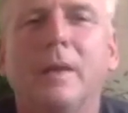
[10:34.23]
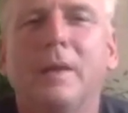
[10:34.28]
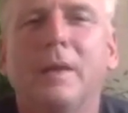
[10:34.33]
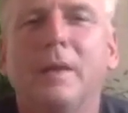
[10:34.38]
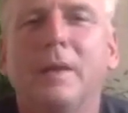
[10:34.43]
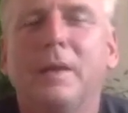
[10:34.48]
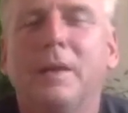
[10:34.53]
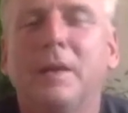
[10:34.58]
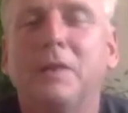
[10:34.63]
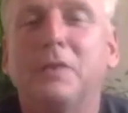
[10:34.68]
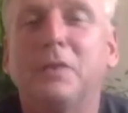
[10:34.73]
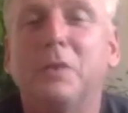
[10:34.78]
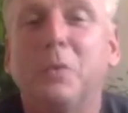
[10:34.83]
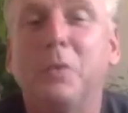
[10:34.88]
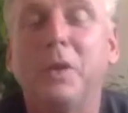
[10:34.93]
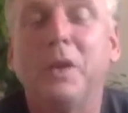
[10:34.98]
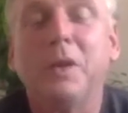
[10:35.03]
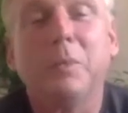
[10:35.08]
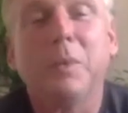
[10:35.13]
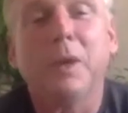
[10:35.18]
It's a
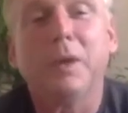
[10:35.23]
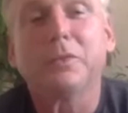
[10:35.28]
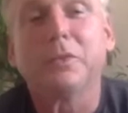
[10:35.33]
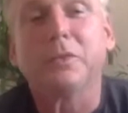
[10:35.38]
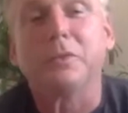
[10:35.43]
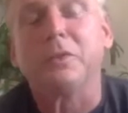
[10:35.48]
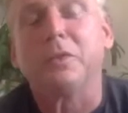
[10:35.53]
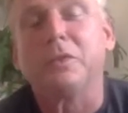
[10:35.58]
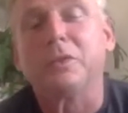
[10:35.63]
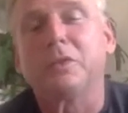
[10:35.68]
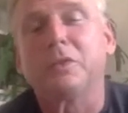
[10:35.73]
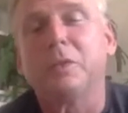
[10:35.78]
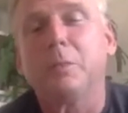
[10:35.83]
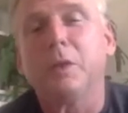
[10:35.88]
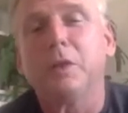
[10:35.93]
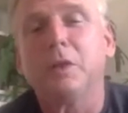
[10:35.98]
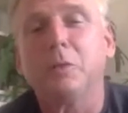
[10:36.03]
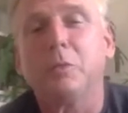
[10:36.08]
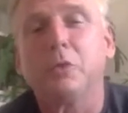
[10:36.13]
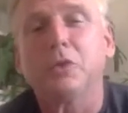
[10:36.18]
weak muscle, so this is going to be a
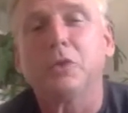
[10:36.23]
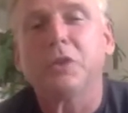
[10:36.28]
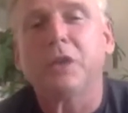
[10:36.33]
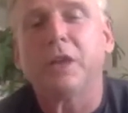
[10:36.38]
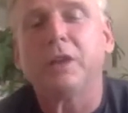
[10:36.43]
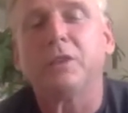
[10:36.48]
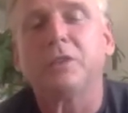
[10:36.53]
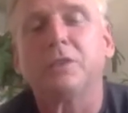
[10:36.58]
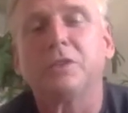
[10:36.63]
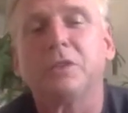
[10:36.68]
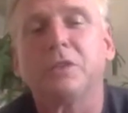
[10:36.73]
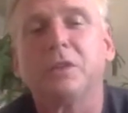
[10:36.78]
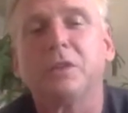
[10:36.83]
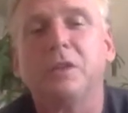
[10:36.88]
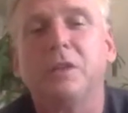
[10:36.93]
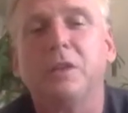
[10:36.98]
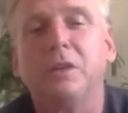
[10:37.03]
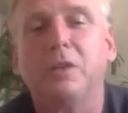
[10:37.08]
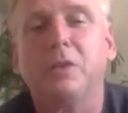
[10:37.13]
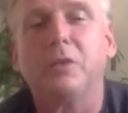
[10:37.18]
little more challenging than
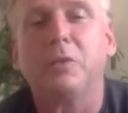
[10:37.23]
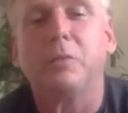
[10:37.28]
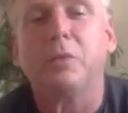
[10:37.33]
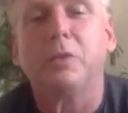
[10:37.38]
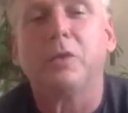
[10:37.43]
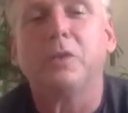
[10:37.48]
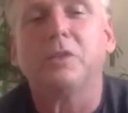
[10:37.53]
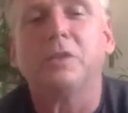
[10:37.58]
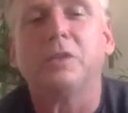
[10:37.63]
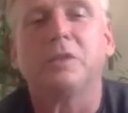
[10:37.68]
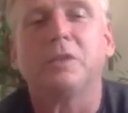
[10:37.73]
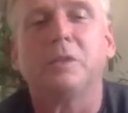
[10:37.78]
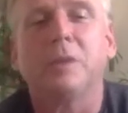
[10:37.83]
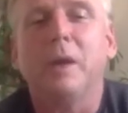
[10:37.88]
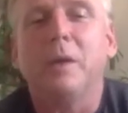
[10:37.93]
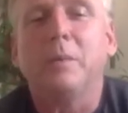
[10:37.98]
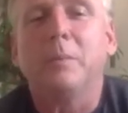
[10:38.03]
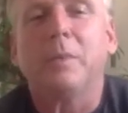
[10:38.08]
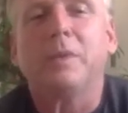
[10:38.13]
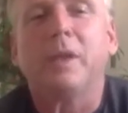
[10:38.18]
the other bridges.
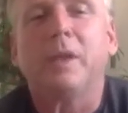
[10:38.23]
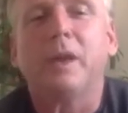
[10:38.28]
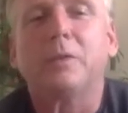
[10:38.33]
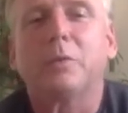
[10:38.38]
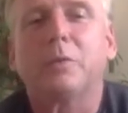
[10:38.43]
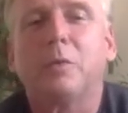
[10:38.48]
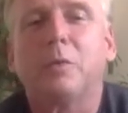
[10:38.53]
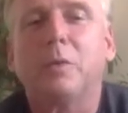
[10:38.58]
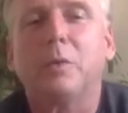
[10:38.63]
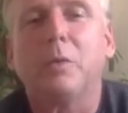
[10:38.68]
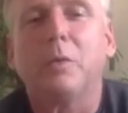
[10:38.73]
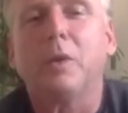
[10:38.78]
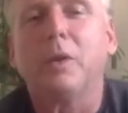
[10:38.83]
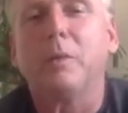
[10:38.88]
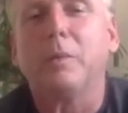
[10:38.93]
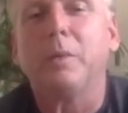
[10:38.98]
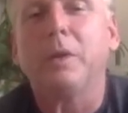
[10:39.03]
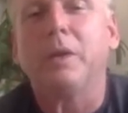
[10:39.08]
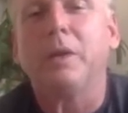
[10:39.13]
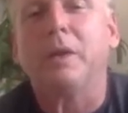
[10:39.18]
But that's where we want to
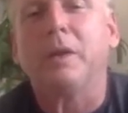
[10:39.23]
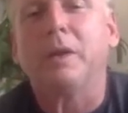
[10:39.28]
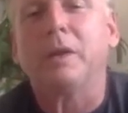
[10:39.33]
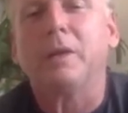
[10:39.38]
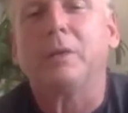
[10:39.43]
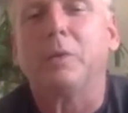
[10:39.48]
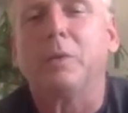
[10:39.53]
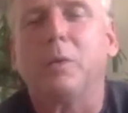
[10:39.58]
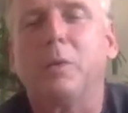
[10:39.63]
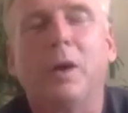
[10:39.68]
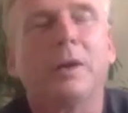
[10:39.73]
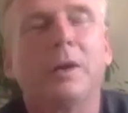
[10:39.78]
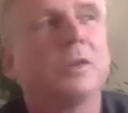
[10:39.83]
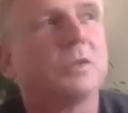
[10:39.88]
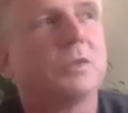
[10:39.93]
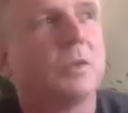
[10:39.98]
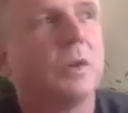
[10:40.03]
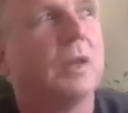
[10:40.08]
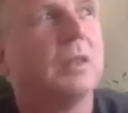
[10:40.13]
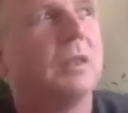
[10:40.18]
be. We want to
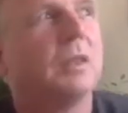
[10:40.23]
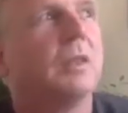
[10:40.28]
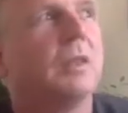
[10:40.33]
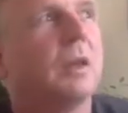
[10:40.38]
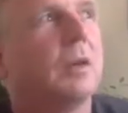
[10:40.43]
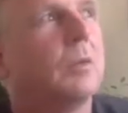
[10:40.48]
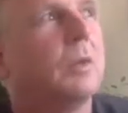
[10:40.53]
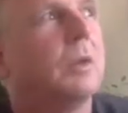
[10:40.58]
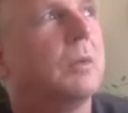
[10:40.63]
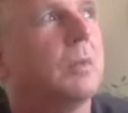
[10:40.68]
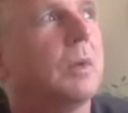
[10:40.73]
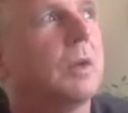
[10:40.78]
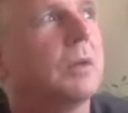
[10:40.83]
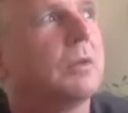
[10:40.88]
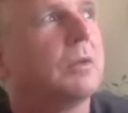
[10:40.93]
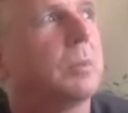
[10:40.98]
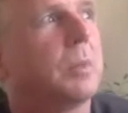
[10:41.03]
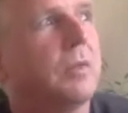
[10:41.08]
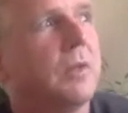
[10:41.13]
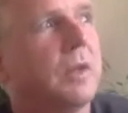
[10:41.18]
strengthen that weak muscle.
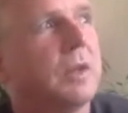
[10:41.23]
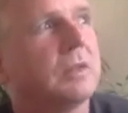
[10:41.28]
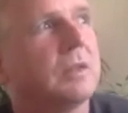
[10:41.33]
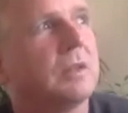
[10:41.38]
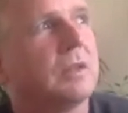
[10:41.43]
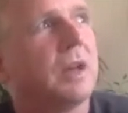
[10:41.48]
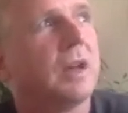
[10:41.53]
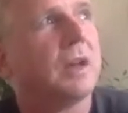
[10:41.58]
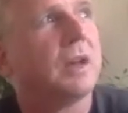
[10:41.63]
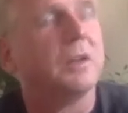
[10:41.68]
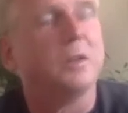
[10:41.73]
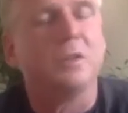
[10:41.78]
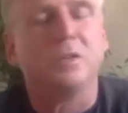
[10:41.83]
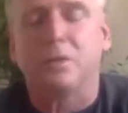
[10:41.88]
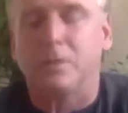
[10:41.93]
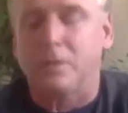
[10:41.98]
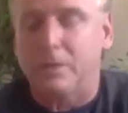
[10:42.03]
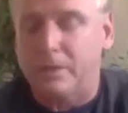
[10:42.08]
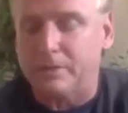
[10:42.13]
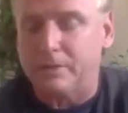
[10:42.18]
Prevents a lot of
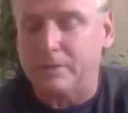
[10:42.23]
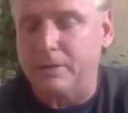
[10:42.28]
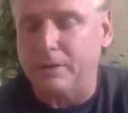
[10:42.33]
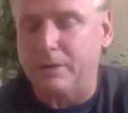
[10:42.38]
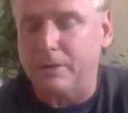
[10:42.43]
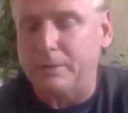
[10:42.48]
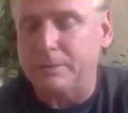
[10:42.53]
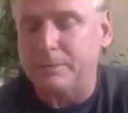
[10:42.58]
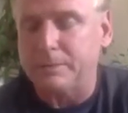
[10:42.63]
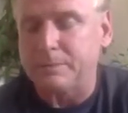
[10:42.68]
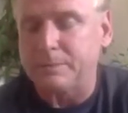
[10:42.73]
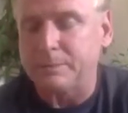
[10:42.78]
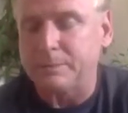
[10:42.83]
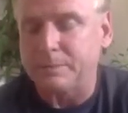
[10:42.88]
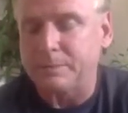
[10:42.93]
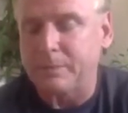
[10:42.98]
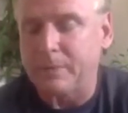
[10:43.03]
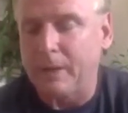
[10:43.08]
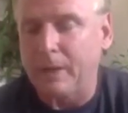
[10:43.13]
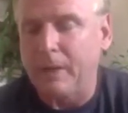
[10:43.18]
injuries too.
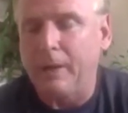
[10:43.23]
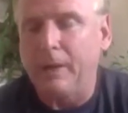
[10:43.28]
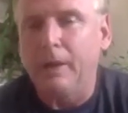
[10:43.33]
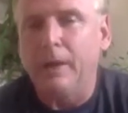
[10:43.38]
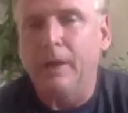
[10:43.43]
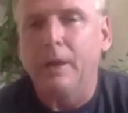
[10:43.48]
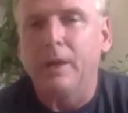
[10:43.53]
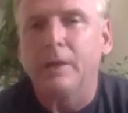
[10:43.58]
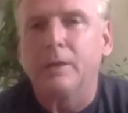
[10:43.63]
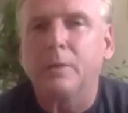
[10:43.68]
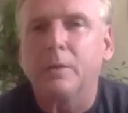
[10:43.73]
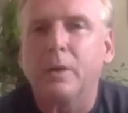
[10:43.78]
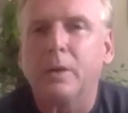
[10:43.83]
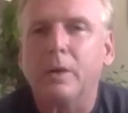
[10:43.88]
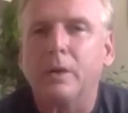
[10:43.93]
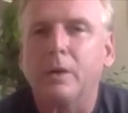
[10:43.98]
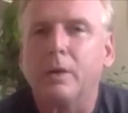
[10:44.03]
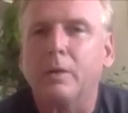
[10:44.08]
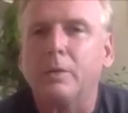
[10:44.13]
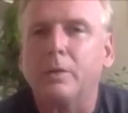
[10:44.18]
That's why I
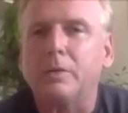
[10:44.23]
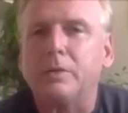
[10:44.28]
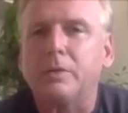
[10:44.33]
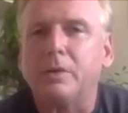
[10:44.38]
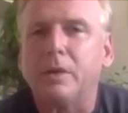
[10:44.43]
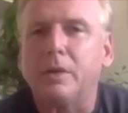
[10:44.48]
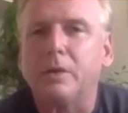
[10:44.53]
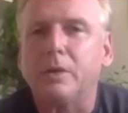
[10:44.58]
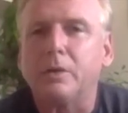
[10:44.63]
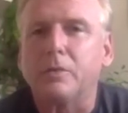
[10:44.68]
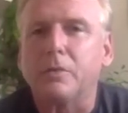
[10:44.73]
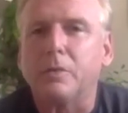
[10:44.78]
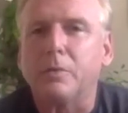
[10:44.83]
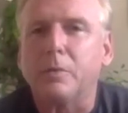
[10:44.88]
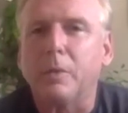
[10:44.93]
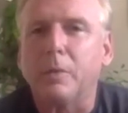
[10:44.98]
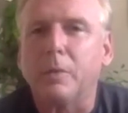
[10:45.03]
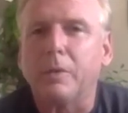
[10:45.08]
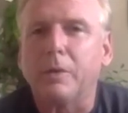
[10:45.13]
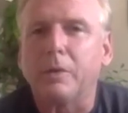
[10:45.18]
always see all those
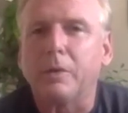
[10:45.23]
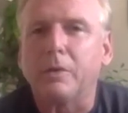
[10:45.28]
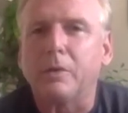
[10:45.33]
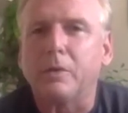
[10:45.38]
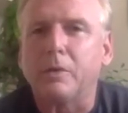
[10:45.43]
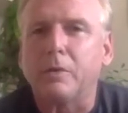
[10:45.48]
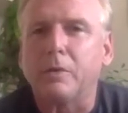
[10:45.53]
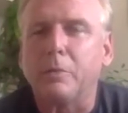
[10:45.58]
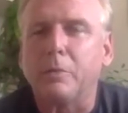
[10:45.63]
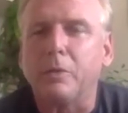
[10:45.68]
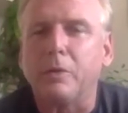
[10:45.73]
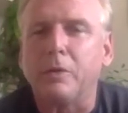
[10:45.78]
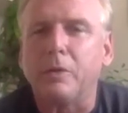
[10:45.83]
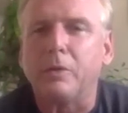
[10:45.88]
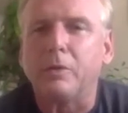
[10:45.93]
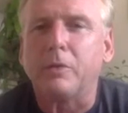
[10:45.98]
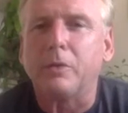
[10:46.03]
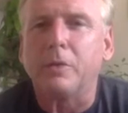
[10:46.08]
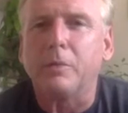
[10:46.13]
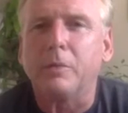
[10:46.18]
football players always pulling
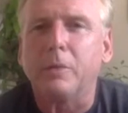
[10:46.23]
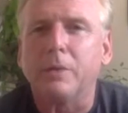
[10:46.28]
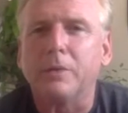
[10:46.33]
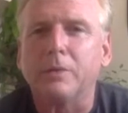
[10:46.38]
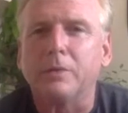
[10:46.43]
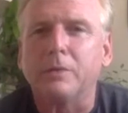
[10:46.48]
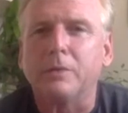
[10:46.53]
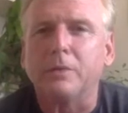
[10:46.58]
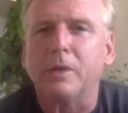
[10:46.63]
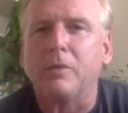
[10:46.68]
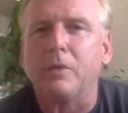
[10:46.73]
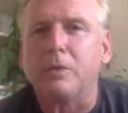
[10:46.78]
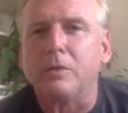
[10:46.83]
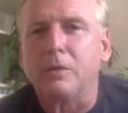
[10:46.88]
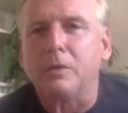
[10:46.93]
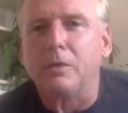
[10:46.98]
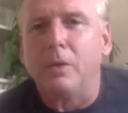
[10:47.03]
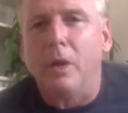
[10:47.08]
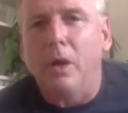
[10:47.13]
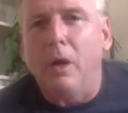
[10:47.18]
groin muscles. They have these
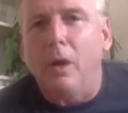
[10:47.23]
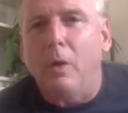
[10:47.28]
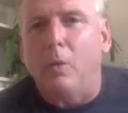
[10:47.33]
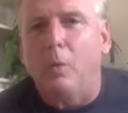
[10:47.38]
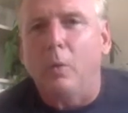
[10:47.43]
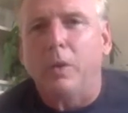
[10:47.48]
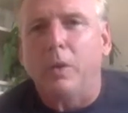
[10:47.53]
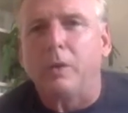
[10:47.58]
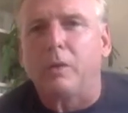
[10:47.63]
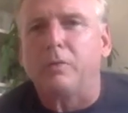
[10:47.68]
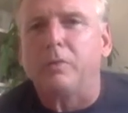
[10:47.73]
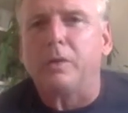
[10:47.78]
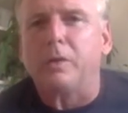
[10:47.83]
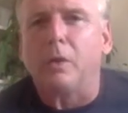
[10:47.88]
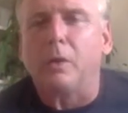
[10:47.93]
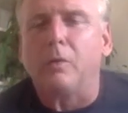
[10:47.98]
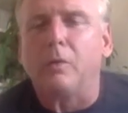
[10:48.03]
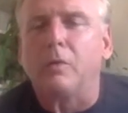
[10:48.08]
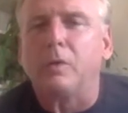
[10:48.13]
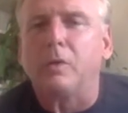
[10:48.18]
wonderfully
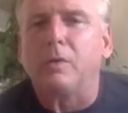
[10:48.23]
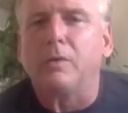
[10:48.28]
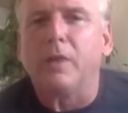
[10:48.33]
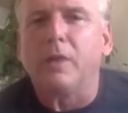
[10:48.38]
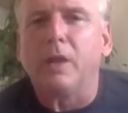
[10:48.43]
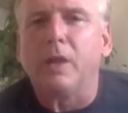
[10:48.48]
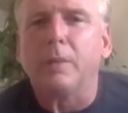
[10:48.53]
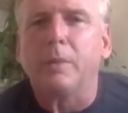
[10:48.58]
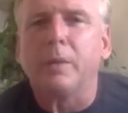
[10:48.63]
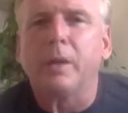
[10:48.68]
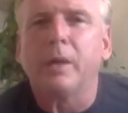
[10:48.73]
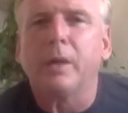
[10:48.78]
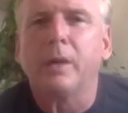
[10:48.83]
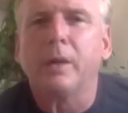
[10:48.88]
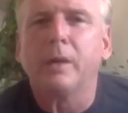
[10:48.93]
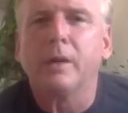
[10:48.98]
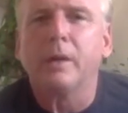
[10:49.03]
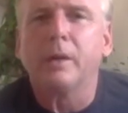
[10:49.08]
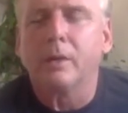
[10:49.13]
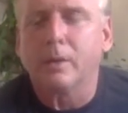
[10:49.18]
overdeveloped
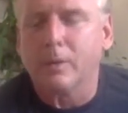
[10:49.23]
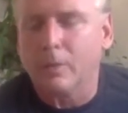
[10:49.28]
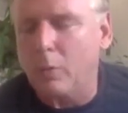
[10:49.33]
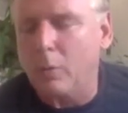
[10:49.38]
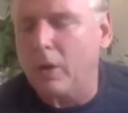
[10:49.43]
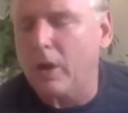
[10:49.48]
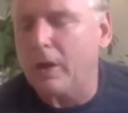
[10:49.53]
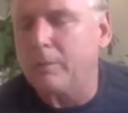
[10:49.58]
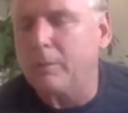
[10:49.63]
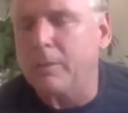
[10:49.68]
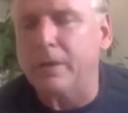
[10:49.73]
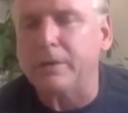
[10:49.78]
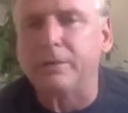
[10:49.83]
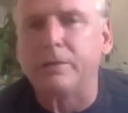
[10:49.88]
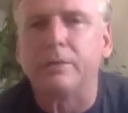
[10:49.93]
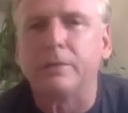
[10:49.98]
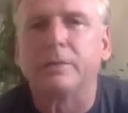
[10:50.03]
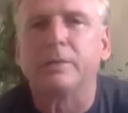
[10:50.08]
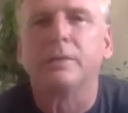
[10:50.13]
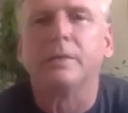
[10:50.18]
quad
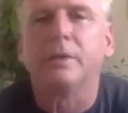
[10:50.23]
muscles.